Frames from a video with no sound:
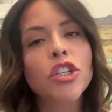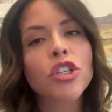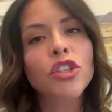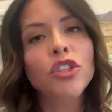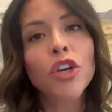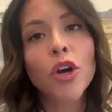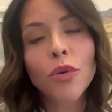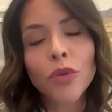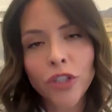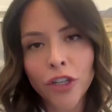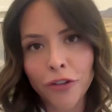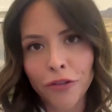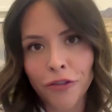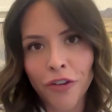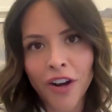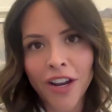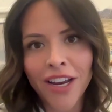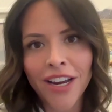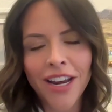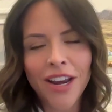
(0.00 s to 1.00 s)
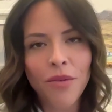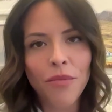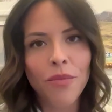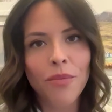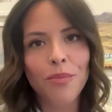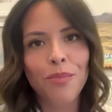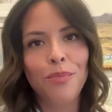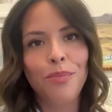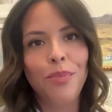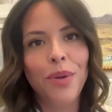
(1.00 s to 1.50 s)
so different
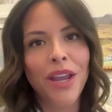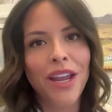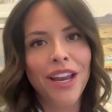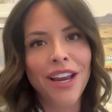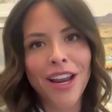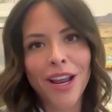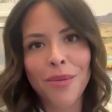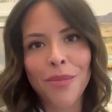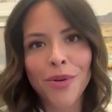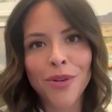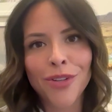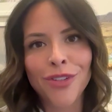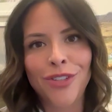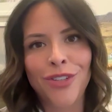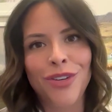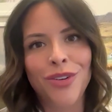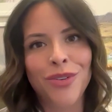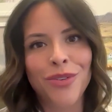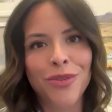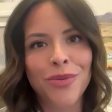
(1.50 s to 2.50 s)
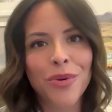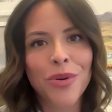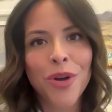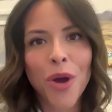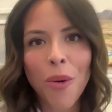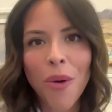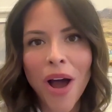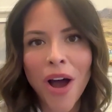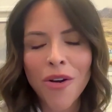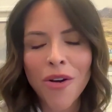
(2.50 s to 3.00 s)
being able to
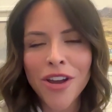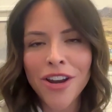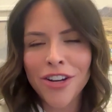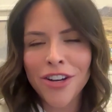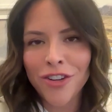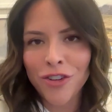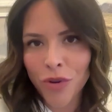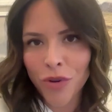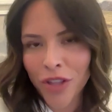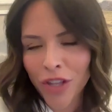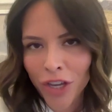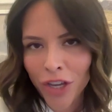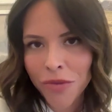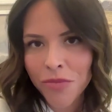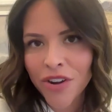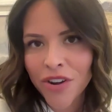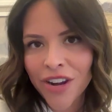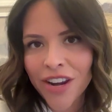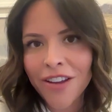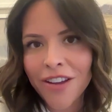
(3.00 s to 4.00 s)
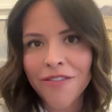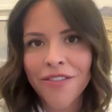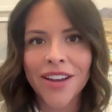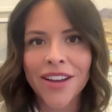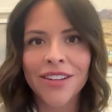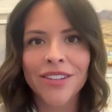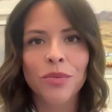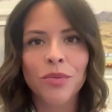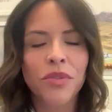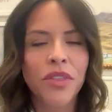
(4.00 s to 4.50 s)
go out and enjoy the community
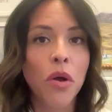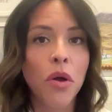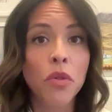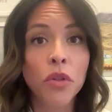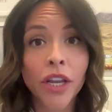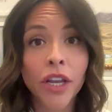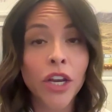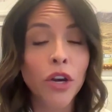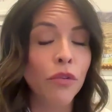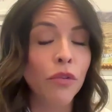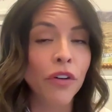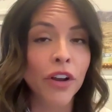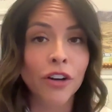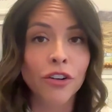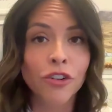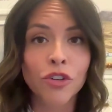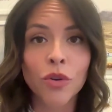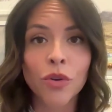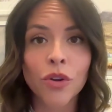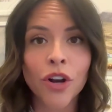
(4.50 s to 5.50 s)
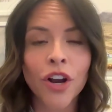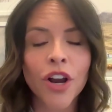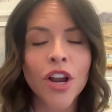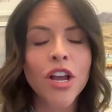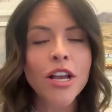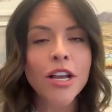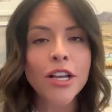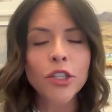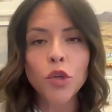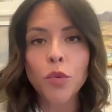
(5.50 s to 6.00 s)
events without looking over your shoulder.
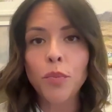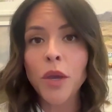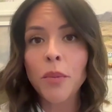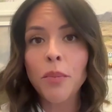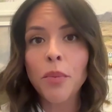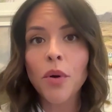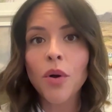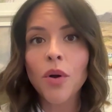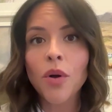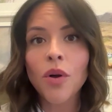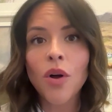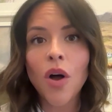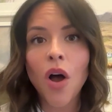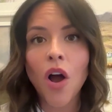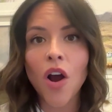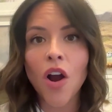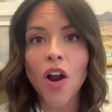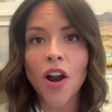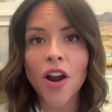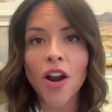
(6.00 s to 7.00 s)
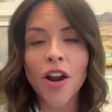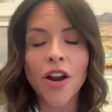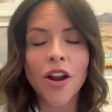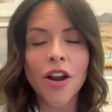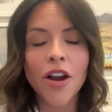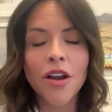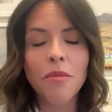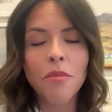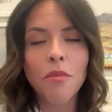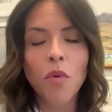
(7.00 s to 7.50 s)
So people
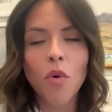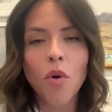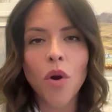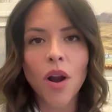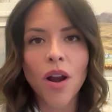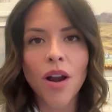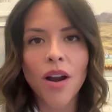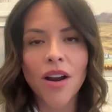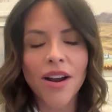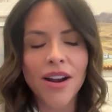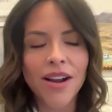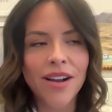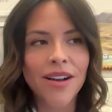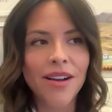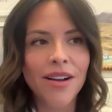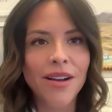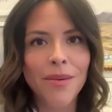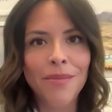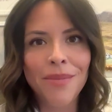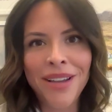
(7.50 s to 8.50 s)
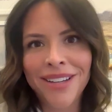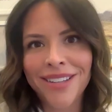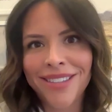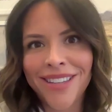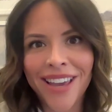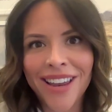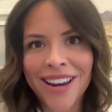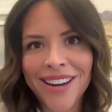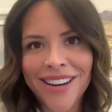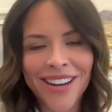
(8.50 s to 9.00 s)
are more
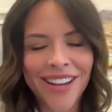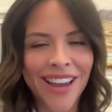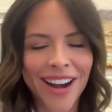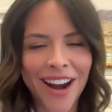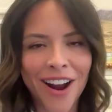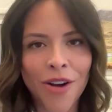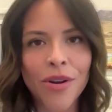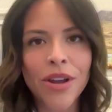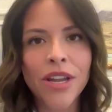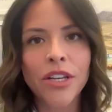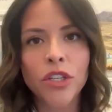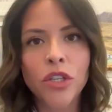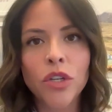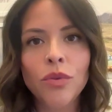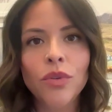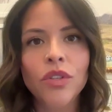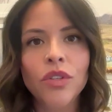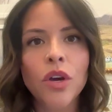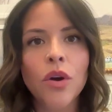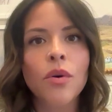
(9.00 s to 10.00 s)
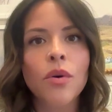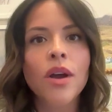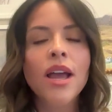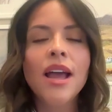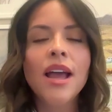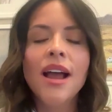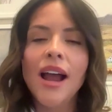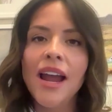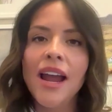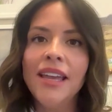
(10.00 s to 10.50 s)
excited to get out and do so.
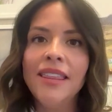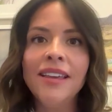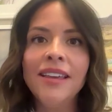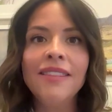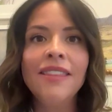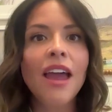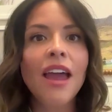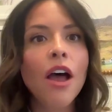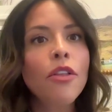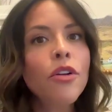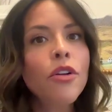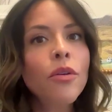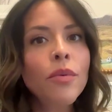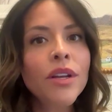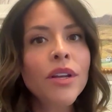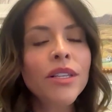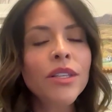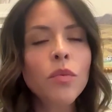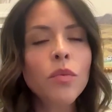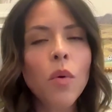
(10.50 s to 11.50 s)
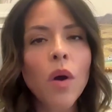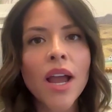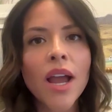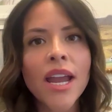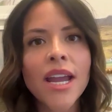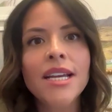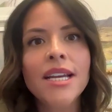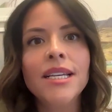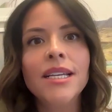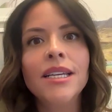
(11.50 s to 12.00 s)
I think the other reason
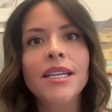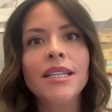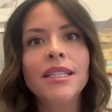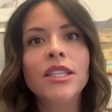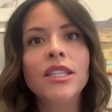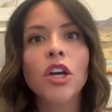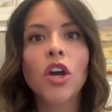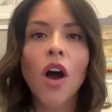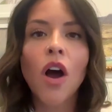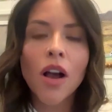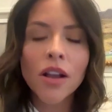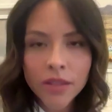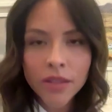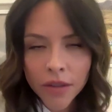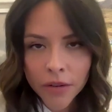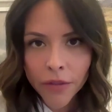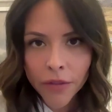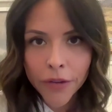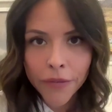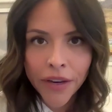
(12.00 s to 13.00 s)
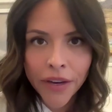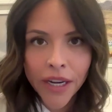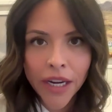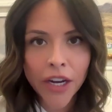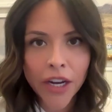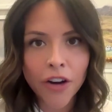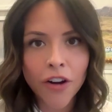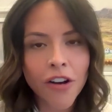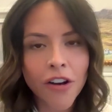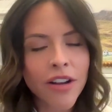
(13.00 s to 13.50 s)
why is the cost of living
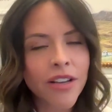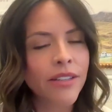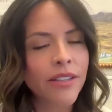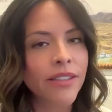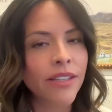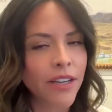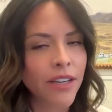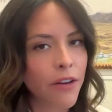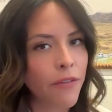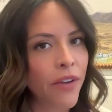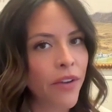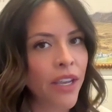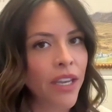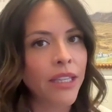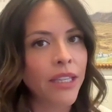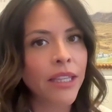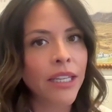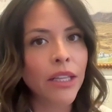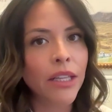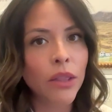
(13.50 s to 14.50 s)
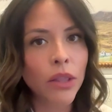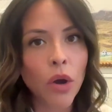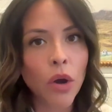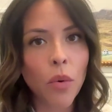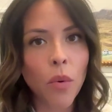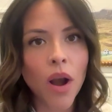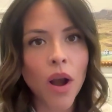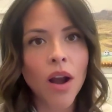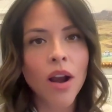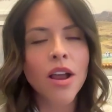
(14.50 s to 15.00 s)
here is significantly
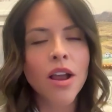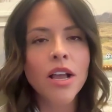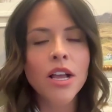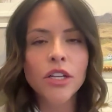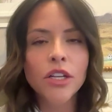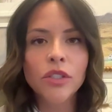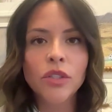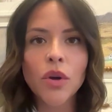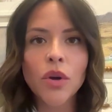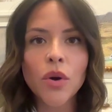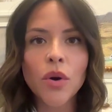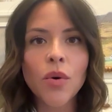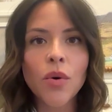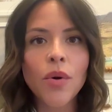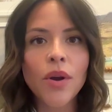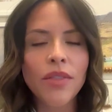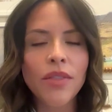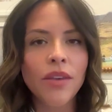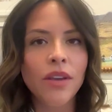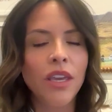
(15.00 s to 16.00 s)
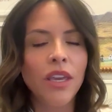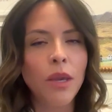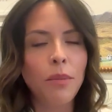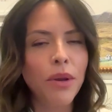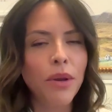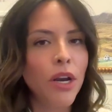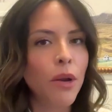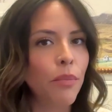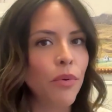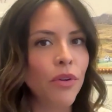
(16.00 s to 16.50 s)
lower. So the
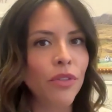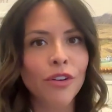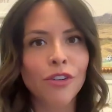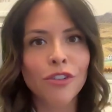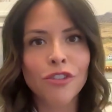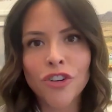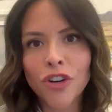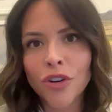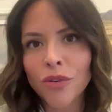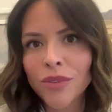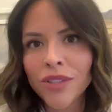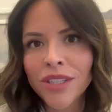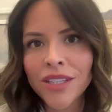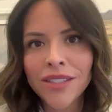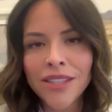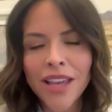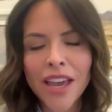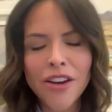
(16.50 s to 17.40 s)
keeping up with your Joneses